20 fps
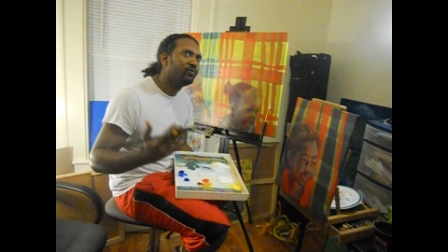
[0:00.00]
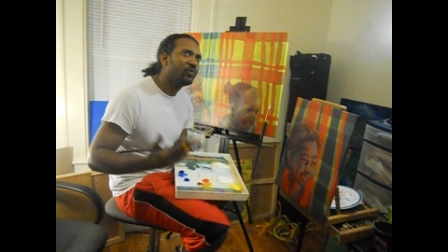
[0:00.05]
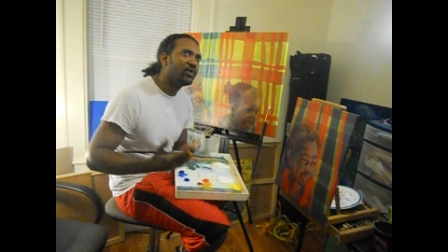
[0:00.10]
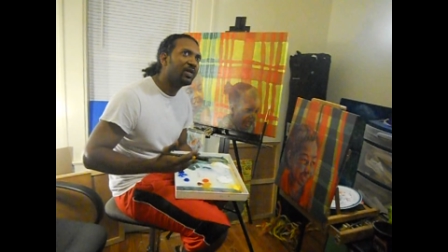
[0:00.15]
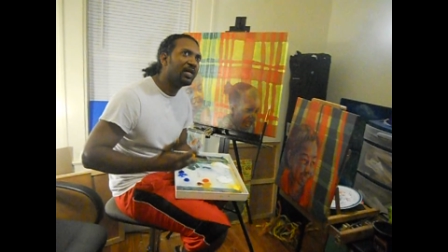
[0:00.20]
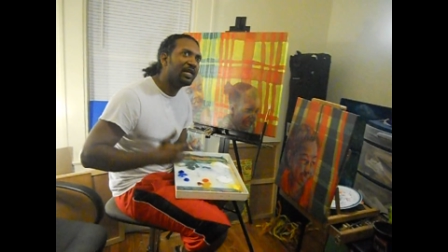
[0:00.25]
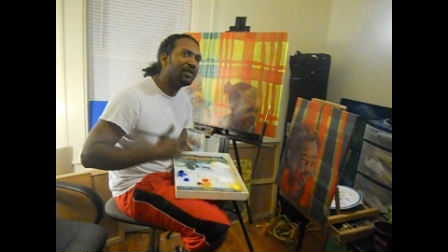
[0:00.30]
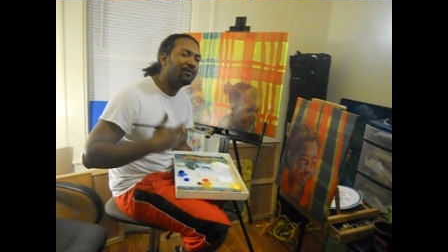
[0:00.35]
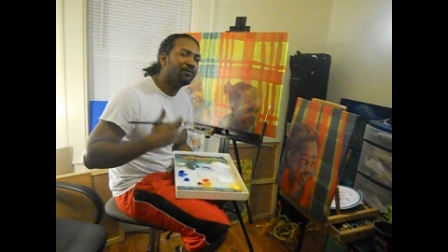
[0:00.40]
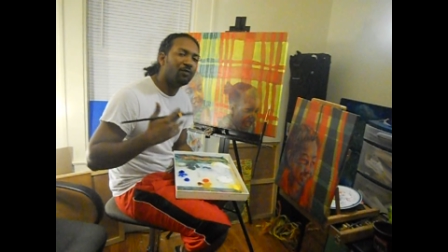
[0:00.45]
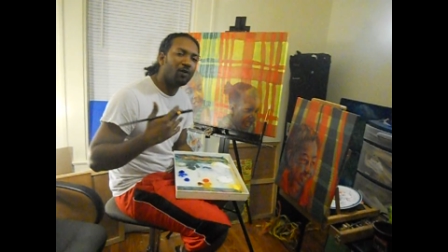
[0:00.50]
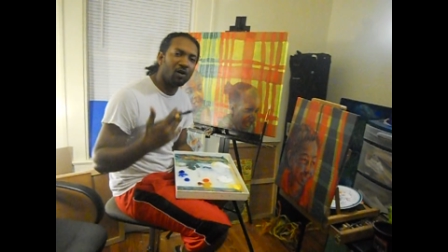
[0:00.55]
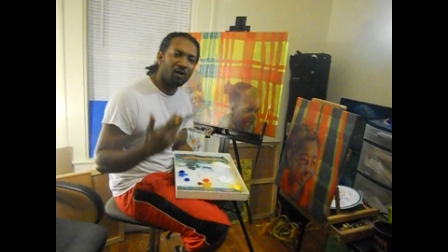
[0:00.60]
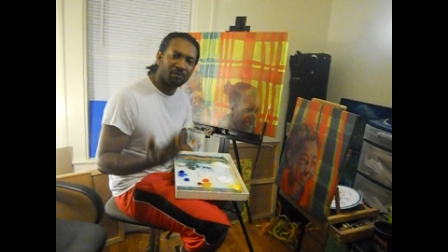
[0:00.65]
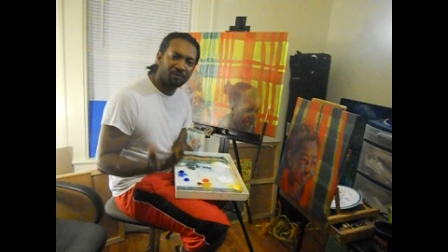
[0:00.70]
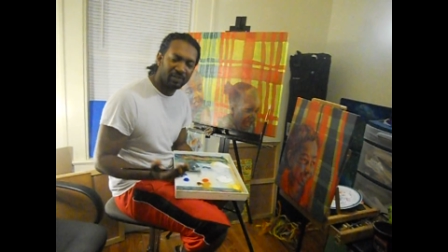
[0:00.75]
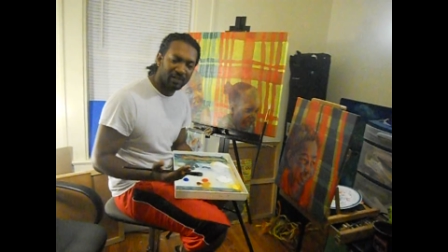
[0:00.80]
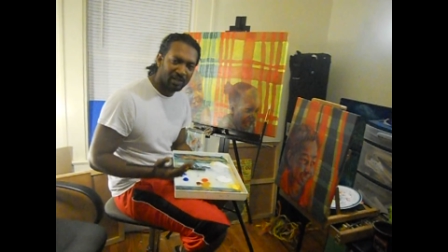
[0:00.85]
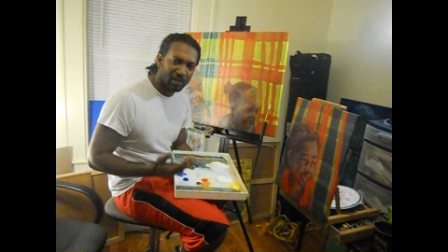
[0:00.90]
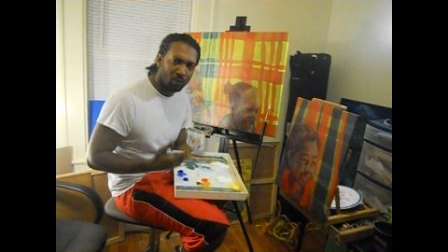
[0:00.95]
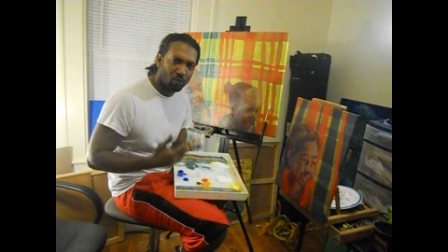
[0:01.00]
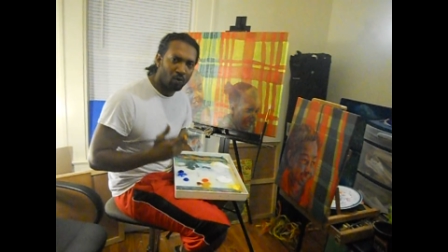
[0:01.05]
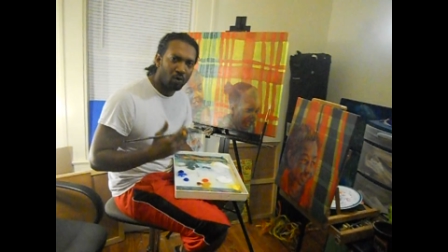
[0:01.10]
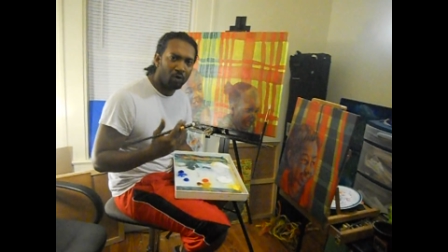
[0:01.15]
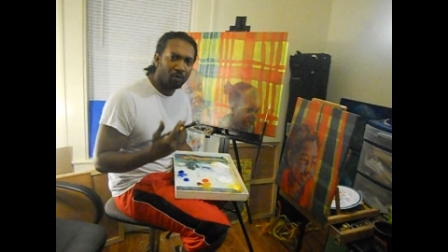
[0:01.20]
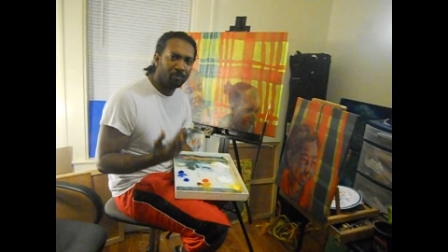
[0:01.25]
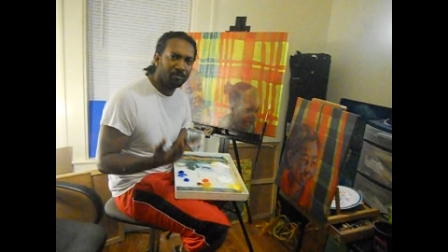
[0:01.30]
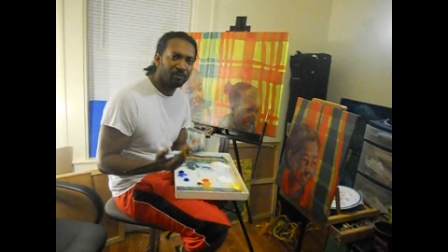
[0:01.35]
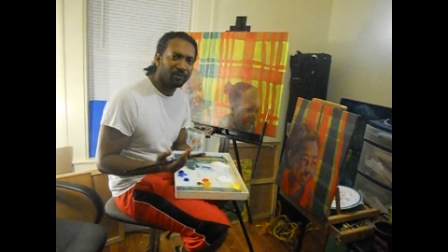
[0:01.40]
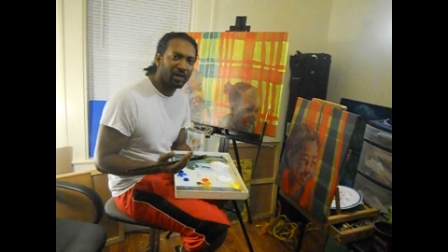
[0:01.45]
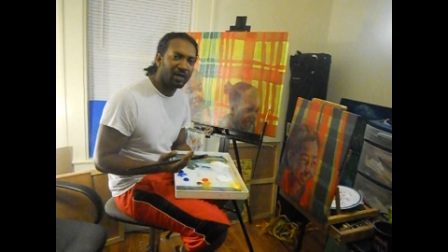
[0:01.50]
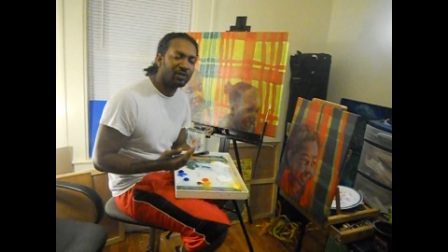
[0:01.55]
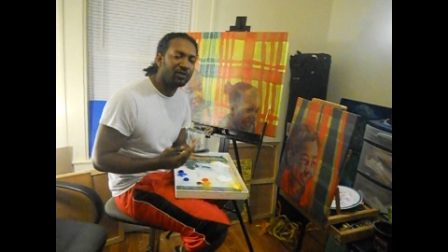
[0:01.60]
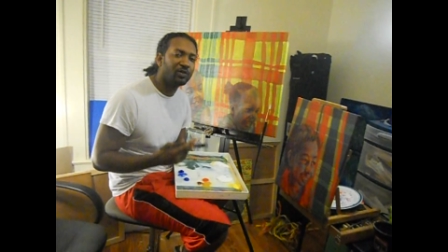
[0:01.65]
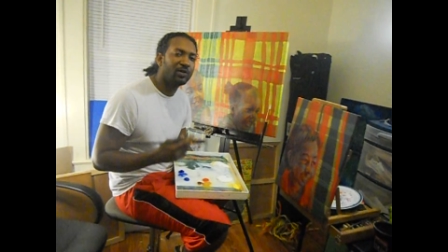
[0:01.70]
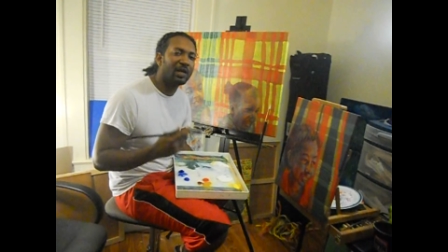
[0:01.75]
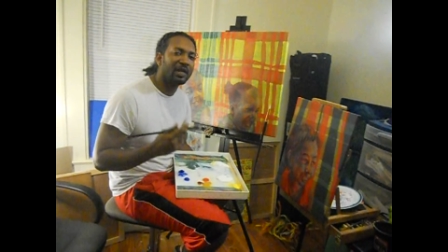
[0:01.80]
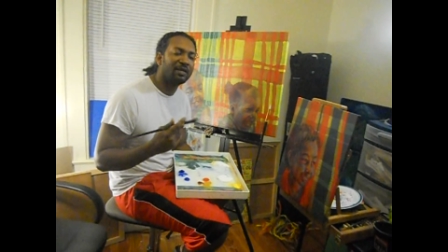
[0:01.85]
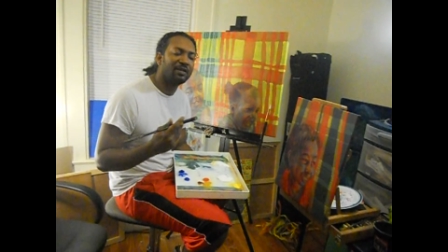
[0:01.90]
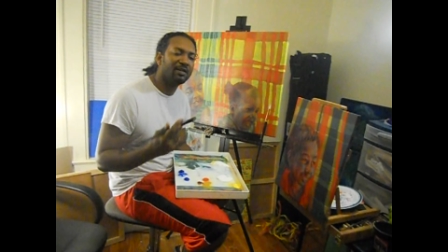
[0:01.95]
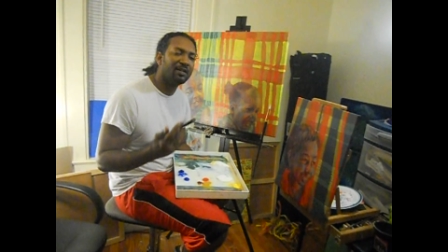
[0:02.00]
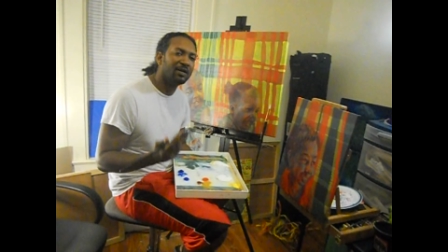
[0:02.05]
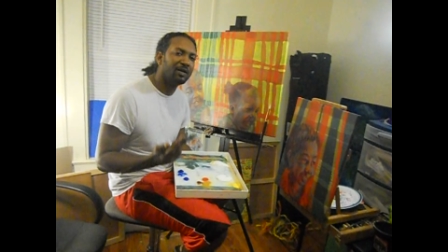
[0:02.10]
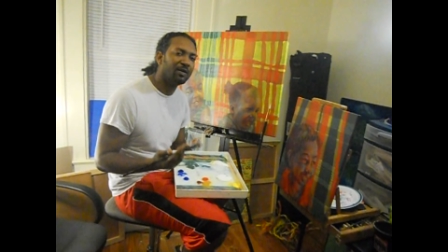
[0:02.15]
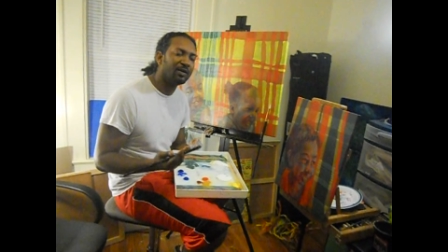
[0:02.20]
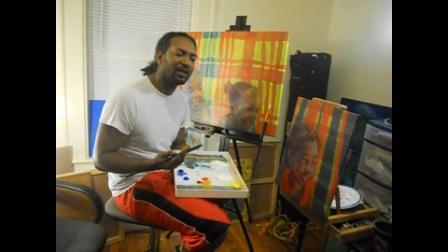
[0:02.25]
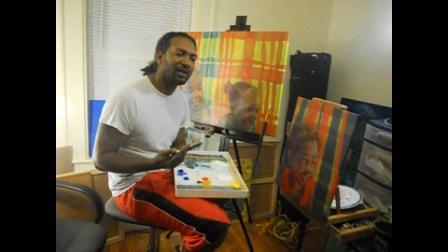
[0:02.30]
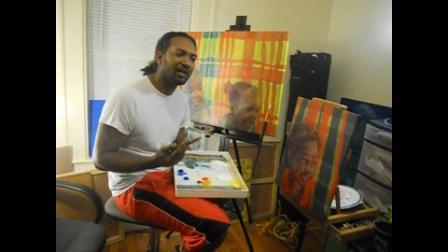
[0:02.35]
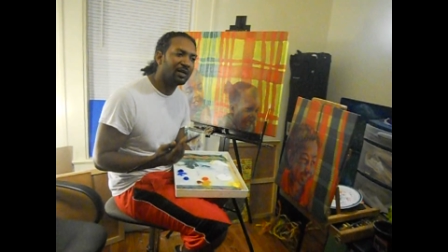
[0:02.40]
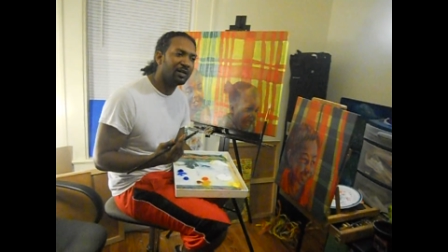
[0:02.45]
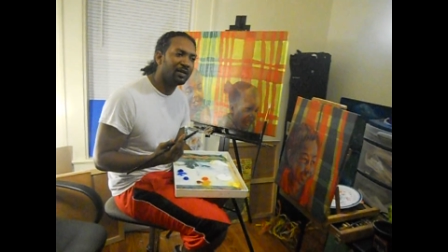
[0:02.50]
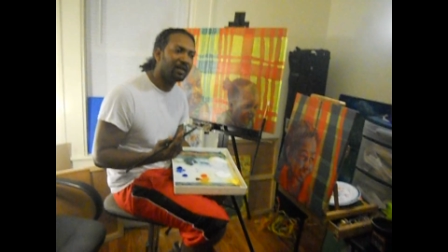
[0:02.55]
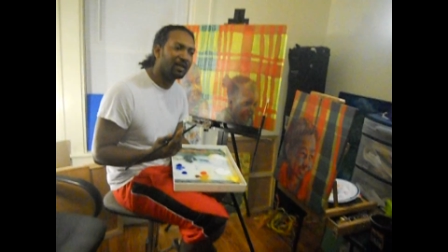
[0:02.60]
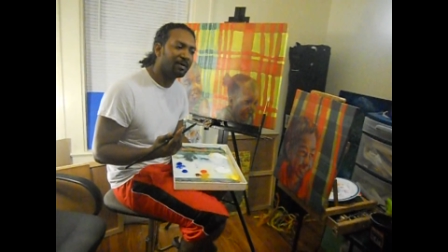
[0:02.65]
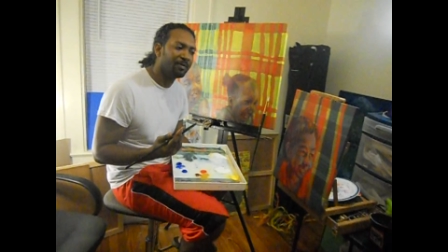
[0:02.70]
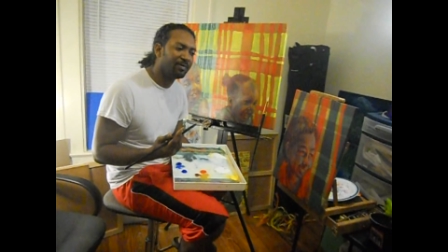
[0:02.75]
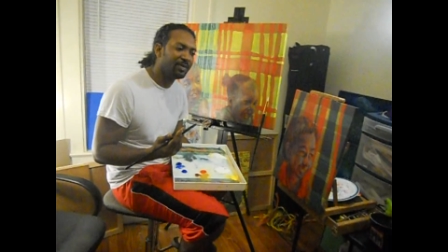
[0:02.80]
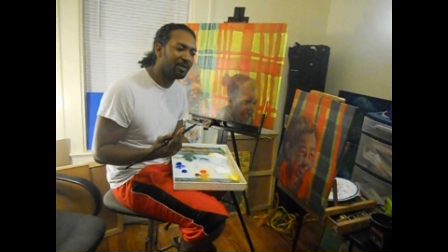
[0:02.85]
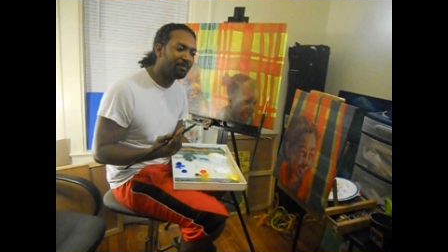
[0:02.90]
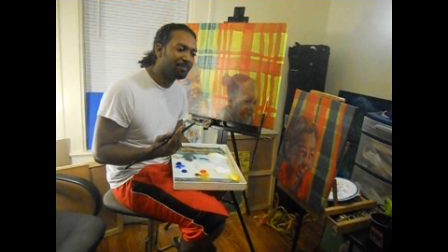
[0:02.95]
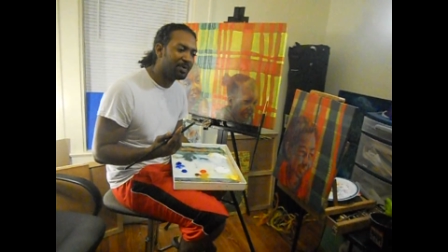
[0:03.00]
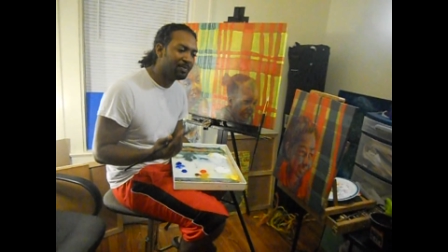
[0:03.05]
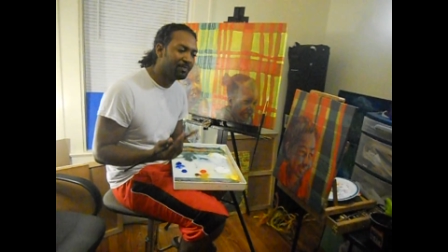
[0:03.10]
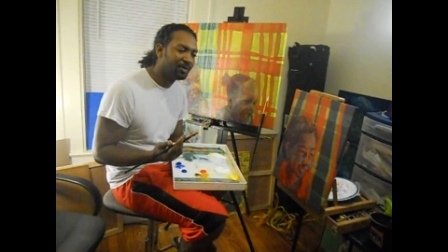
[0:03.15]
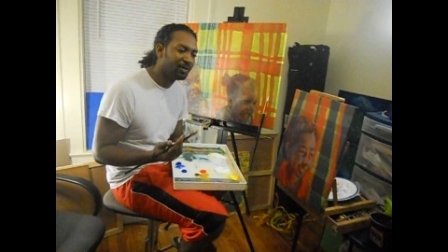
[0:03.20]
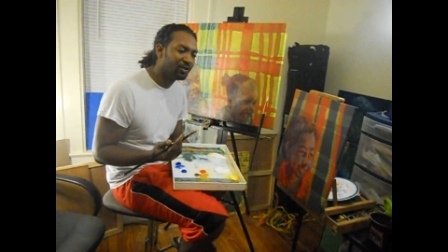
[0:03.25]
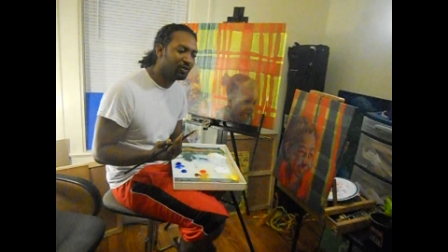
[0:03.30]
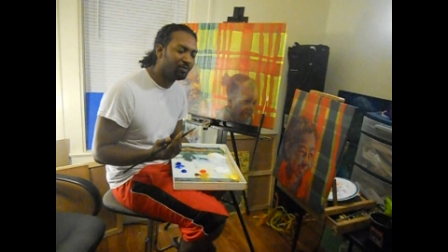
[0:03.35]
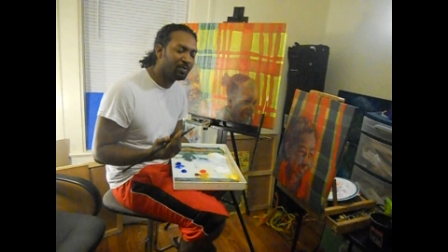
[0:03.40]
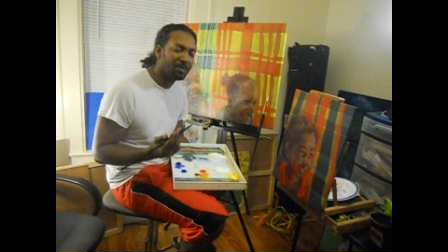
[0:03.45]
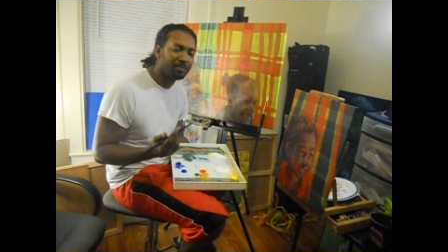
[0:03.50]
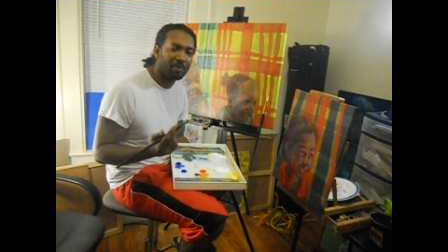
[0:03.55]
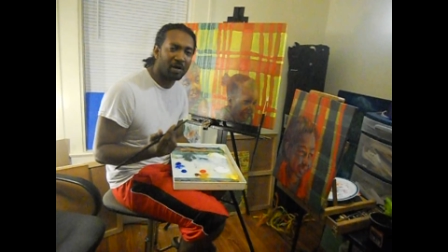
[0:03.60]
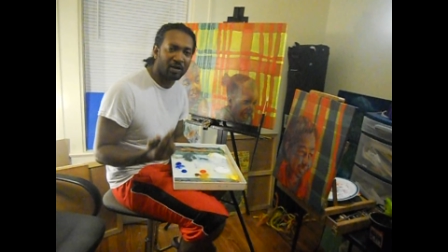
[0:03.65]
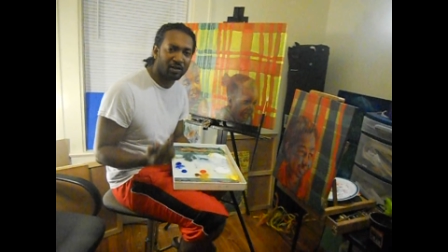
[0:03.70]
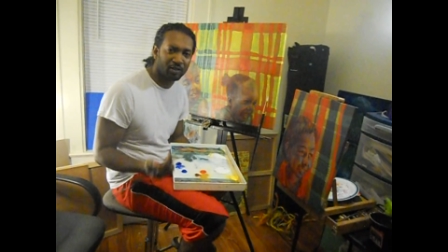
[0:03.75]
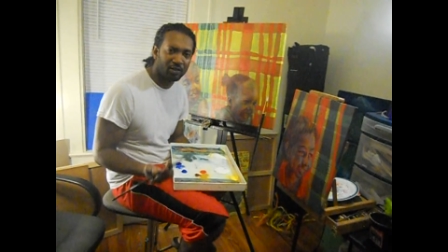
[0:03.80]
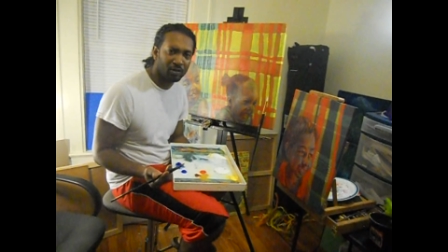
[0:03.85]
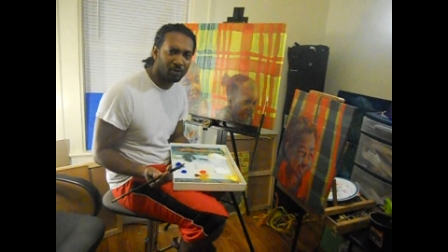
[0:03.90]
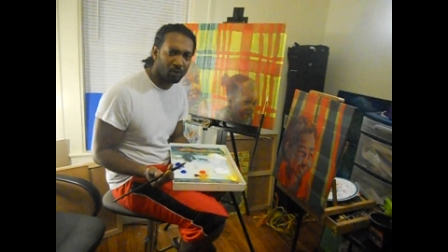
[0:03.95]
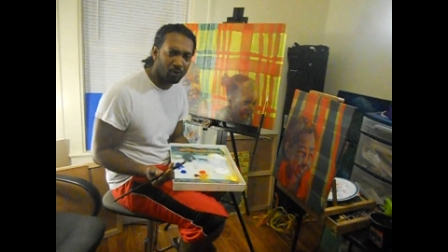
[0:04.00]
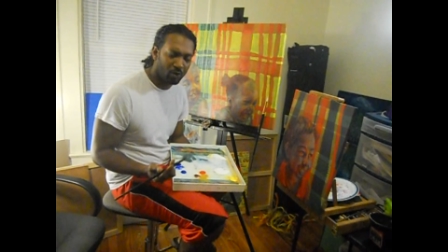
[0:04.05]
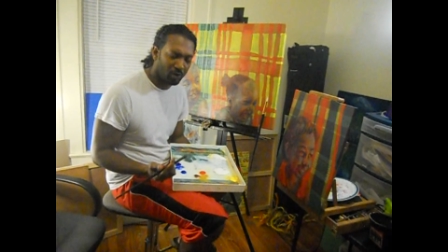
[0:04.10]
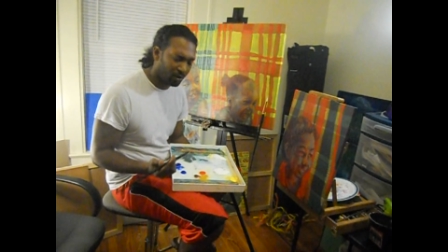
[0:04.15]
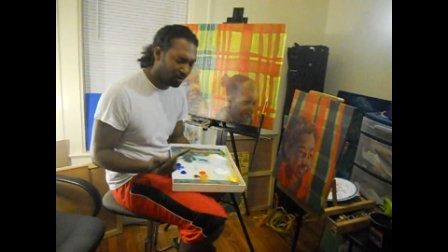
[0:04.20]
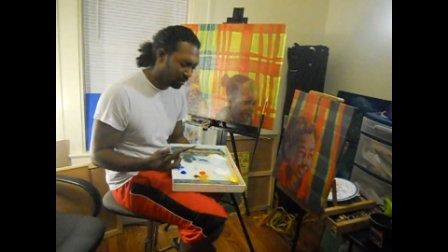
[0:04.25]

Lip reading: involved in the war and to get the people to be part of the war.